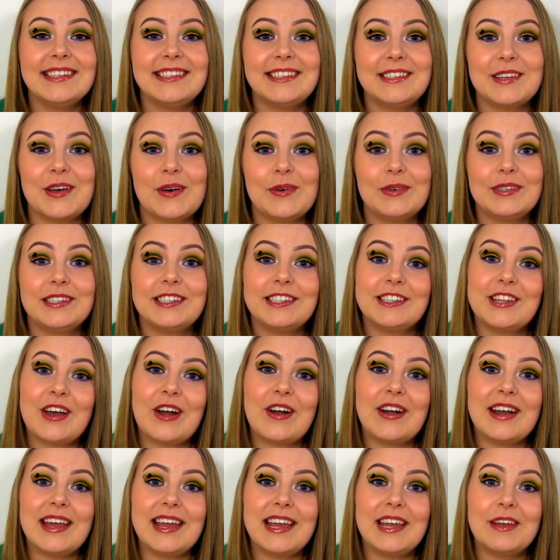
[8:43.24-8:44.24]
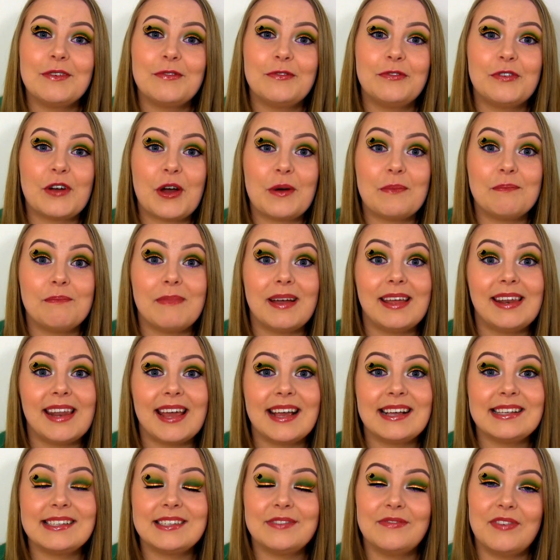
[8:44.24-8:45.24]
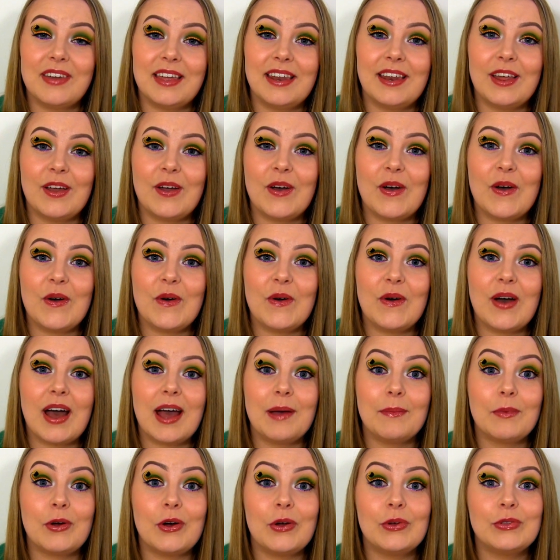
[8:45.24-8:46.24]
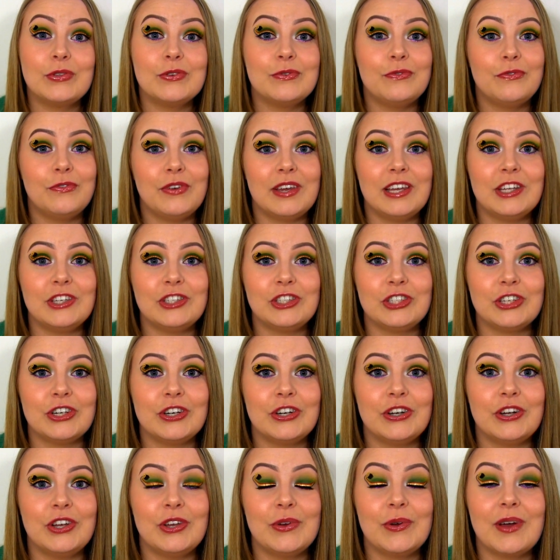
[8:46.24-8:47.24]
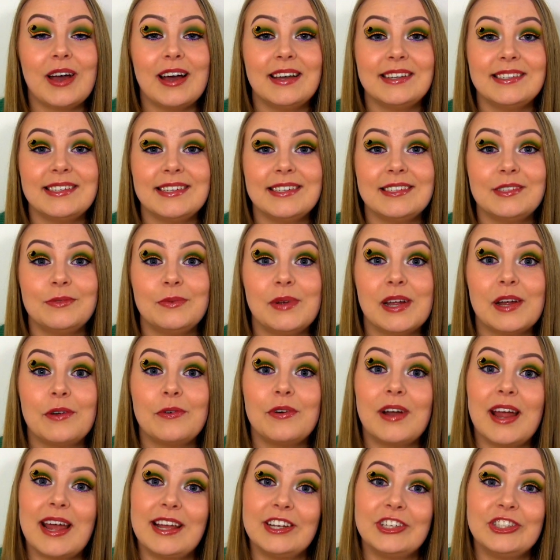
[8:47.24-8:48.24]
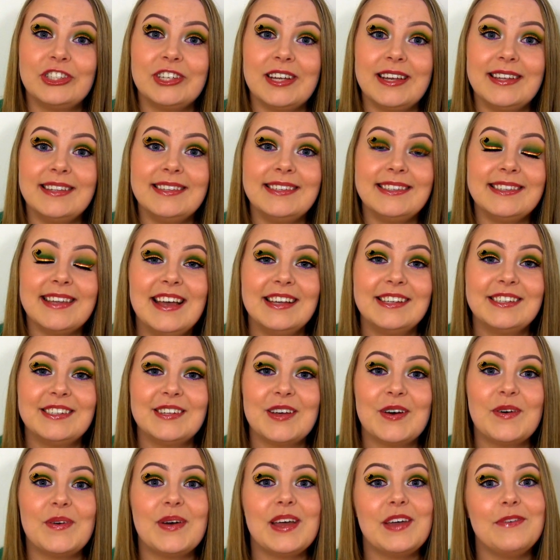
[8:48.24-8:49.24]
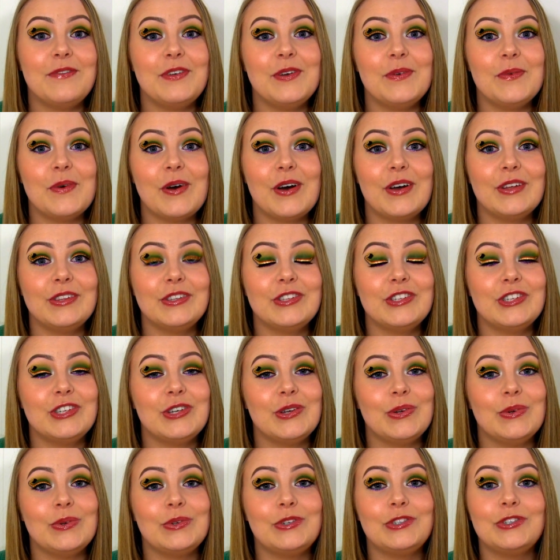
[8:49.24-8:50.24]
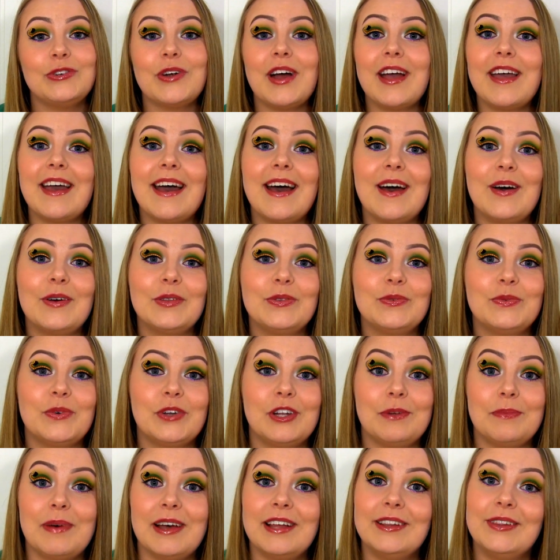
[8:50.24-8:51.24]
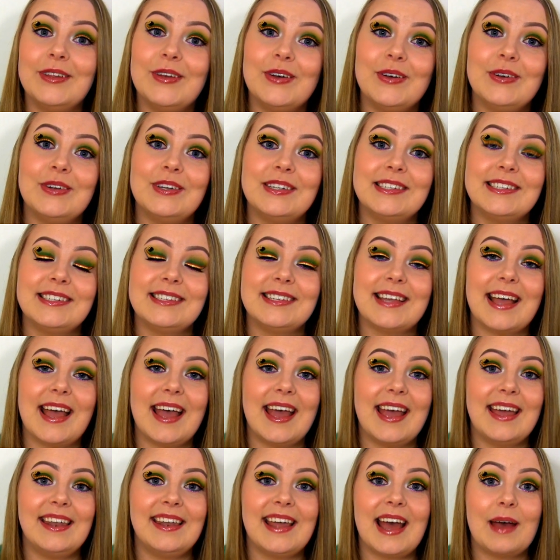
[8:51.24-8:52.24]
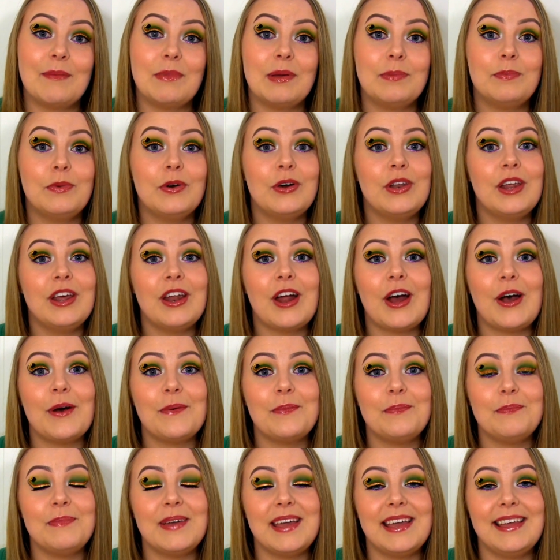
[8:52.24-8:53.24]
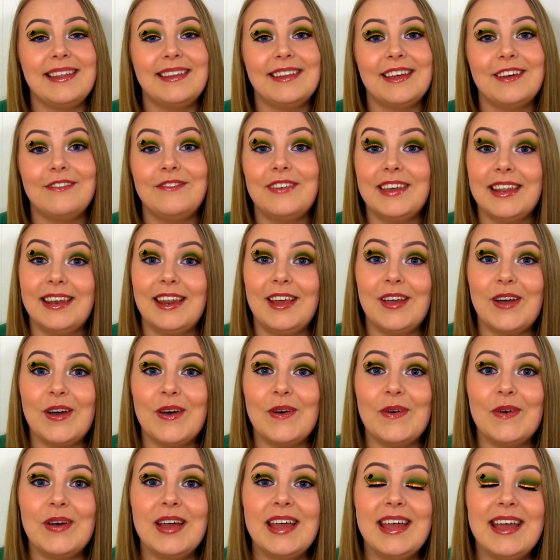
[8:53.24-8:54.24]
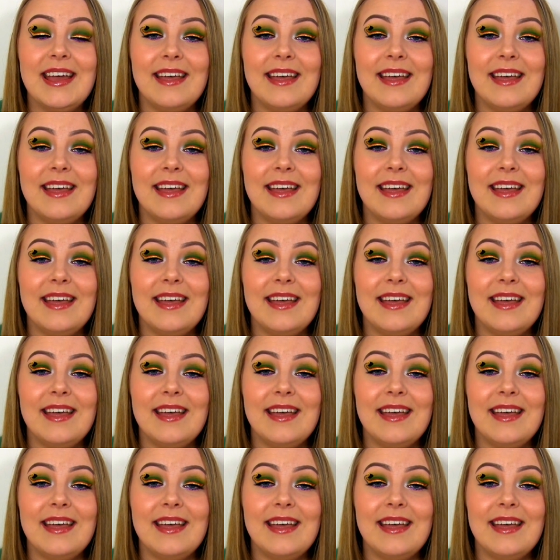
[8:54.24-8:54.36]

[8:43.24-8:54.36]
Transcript: So starting from my next video, I'm going to feature you guys' recreations. So if you want to try out one of my looks and have me put it up in a video,